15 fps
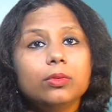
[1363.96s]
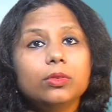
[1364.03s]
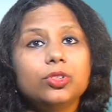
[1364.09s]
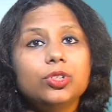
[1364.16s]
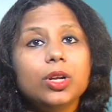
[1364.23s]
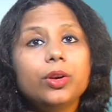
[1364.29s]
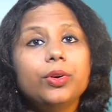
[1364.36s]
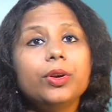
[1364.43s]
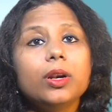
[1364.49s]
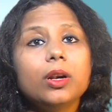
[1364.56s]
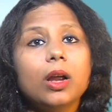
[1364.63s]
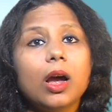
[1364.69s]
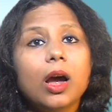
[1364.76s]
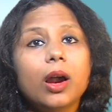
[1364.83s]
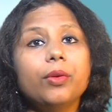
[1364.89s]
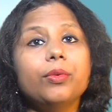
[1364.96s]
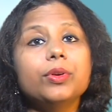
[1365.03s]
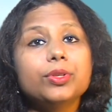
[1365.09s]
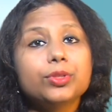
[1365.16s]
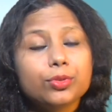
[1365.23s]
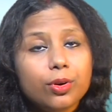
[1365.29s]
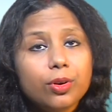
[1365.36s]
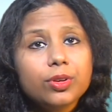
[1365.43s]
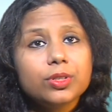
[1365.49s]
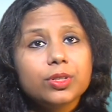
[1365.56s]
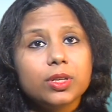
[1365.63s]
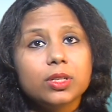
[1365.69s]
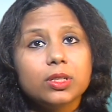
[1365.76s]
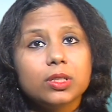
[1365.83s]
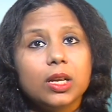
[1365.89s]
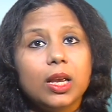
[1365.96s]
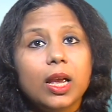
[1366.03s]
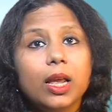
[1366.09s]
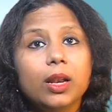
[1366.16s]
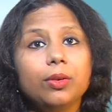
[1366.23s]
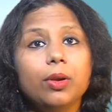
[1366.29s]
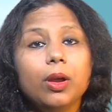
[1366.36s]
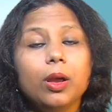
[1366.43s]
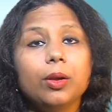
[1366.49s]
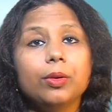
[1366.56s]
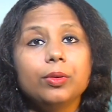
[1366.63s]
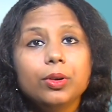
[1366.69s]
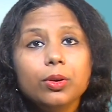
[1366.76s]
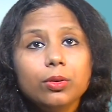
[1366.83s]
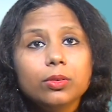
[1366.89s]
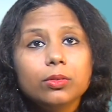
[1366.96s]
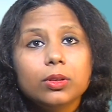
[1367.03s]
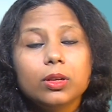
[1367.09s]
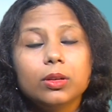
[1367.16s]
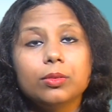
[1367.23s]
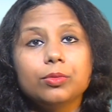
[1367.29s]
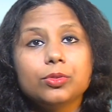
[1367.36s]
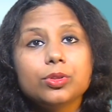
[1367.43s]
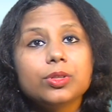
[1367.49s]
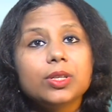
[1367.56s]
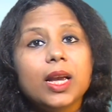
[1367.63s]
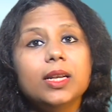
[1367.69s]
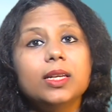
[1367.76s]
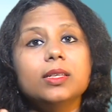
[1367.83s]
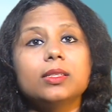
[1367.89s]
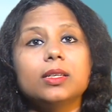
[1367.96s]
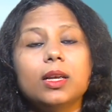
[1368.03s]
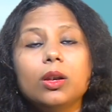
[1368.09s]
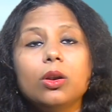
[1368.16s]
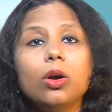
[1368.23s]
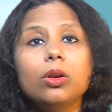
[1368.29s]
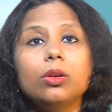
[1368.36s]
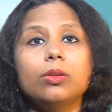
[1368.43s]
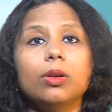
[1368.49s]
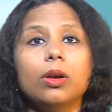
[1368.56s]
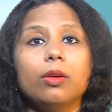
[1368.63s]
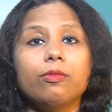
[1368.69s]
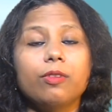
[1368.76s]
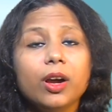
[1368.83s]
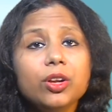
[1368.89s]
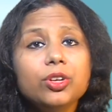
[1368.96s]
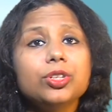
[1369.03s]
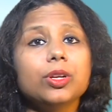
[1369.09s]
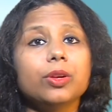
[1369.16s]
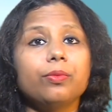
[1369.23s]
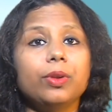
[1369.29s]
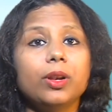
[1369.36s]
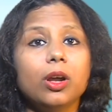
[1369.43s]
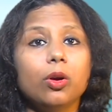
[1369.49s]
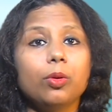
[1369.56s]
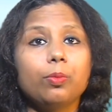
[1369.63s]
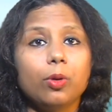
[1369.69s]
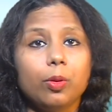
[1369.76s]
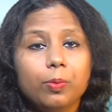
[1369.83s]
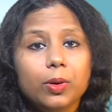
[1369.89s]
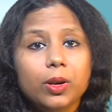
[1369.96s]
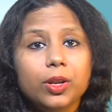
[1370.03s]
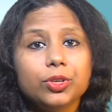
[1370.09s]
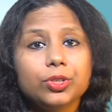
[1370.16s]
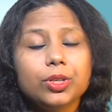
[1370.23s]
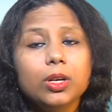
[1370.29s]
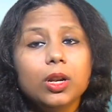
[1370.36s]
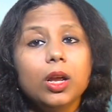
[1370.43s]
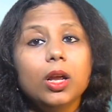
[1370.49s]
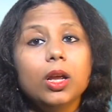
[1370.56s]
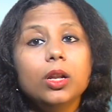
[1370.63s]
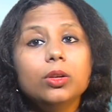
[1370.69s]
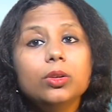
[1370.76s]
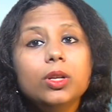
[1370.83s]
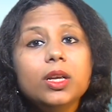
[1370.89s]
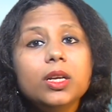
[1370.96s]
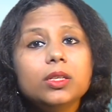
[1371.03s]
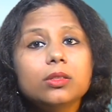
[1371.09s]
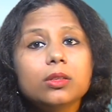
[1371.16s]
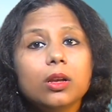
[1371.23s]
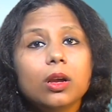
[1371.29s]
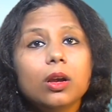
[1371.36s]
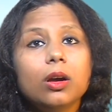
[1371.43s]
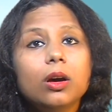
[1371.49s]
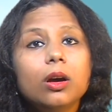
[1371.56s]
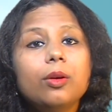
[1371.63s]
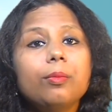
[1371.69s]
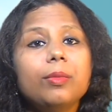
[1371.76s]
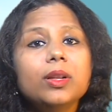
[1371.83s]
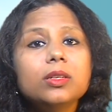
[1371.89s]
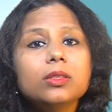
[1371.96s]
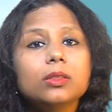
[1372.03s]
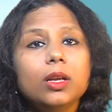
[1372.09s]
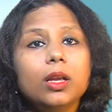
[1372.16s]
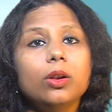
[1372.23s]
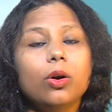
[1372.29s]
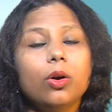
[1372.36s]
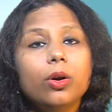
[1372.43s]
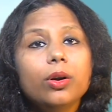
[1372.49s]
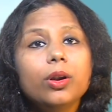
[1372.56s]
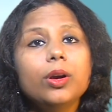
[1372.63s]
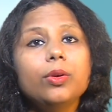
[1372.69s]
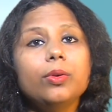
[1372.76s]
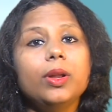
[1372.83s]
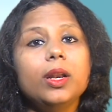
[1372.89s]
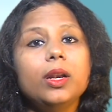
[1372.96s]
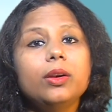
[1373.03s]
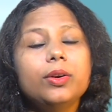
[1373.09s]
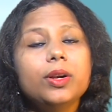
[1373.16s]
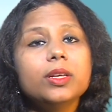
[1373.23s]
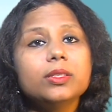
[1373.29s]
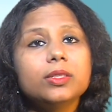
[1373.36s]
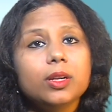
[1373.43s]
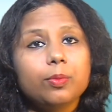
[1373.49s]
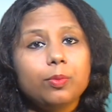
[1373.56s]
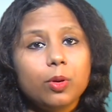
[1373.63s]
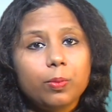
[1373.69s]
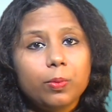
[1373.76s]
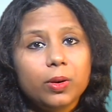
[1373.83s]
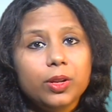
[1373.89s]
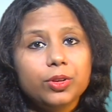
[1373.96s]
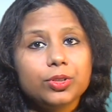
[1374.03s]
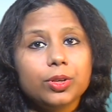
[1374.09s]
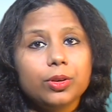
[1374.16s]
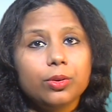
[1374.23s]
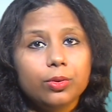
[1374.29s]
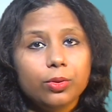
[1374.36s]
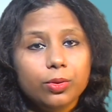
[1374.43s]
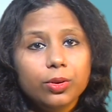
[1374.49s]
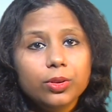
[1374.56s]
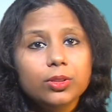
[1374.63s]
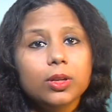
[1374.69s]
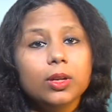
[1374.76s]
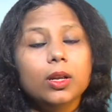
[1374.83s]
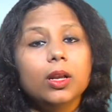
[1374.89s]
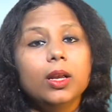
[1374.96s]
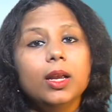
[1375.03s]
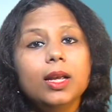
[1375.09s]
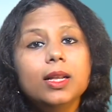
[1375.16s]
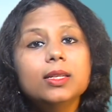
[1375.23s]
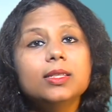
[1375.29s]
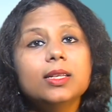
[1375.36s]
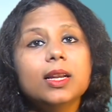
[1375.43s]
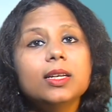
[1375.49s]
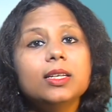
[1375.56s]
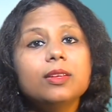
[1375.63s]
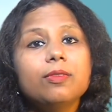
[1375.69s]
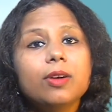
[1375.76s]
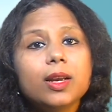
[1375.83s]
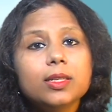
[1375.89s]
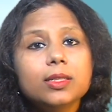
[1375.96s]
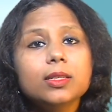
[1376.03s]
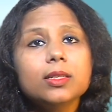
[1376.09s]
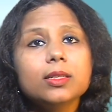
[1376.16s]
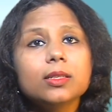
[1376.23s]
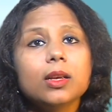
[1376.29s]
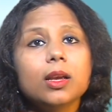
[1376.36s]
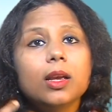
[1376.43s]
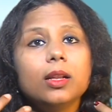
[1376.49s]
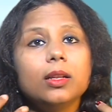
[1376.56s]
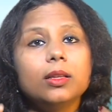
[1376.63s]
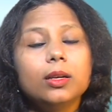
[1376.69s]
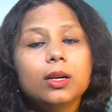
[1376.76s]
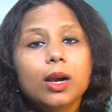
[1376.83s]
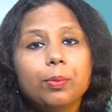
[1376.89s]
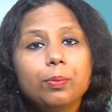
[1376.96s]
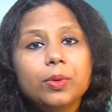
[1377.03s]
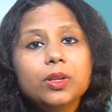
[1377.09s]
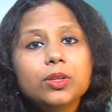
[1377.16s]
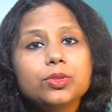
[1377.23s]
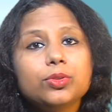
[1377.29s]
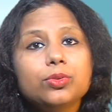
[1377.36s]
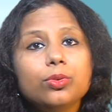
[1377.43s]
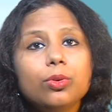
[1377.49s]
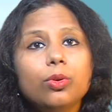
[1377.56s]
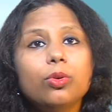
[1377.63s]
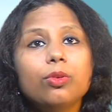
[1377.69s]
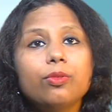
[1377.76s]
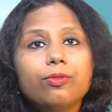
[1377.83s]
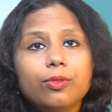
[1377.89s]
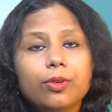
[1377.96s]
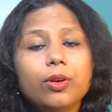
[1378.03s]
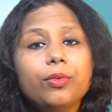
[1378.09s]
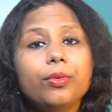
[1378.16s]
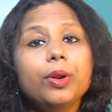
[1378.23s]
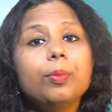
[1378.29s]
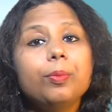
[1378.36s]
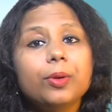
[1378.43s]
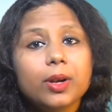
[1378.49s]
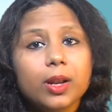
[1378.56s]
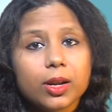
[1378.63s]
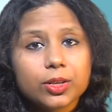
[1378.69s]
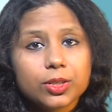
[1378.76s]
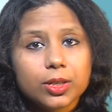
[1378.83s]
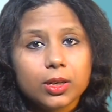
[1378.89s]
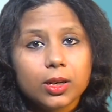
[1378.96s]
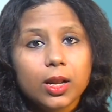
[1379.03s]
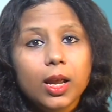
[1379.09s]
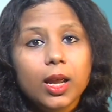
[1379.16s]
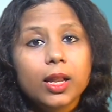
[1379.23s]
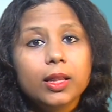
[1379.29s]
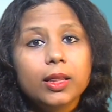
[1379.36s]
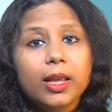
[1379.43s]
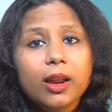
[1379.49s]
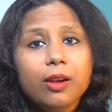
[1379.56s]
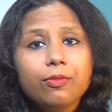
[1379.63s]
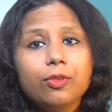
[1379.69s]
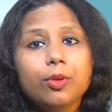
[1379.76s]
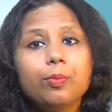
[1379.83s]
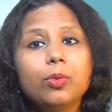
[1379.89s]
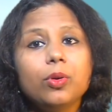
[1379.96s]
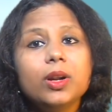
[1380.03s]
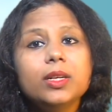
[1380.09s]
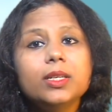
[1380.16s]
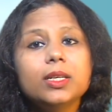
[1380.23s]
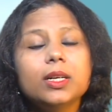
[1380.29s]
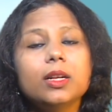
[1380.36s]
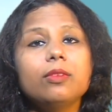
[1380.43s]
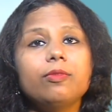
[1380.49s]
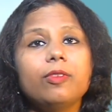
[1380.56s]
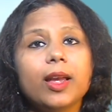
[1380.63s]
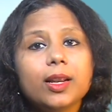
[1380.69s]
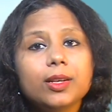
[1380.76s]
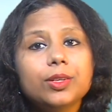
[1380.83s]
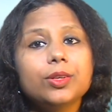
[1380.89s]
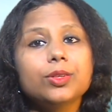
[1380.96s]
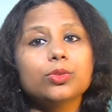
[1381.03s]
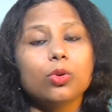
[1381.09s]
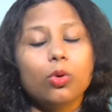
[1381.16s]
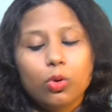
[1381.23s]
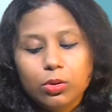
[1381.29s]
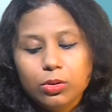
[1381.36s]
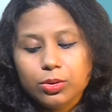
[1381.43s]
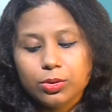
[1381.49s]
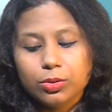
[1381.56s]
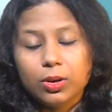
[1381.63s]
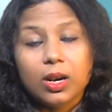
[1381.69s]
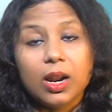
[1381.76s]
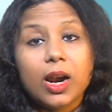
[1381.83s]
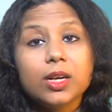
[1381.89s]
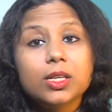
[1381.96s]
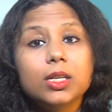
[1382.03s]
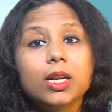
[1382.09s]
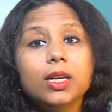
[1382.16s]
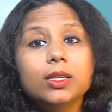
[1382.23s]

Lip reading: children are resources, and societies cannot function without population. These governments, in order to increase their population growth, incentivizes the couples to go for reproduction. Therefore, political factors also largely